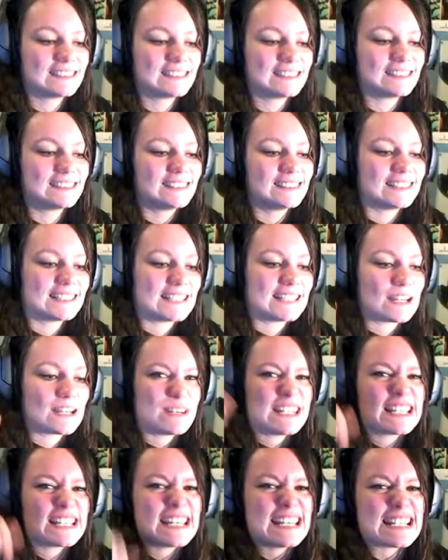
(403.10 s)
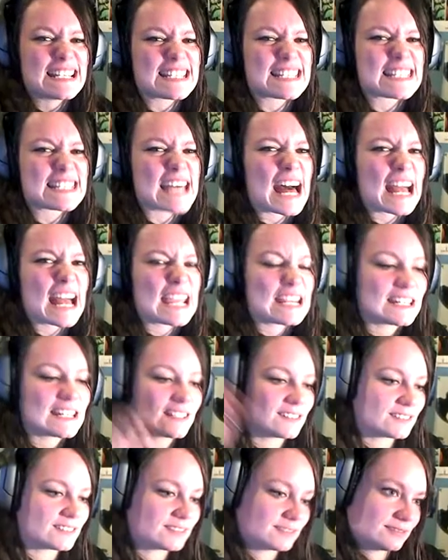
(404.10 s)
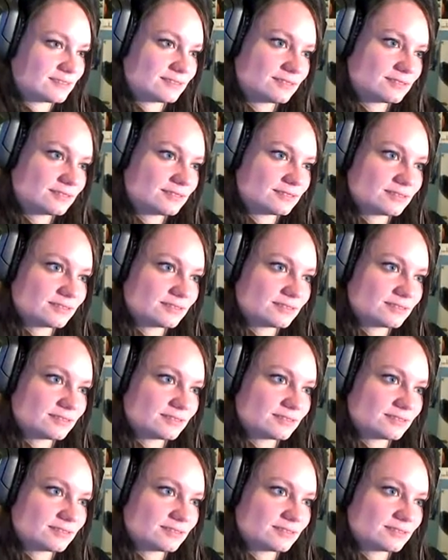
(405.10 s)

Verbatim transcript: how to get into Omicron. Yeah, we need to get inside. big building.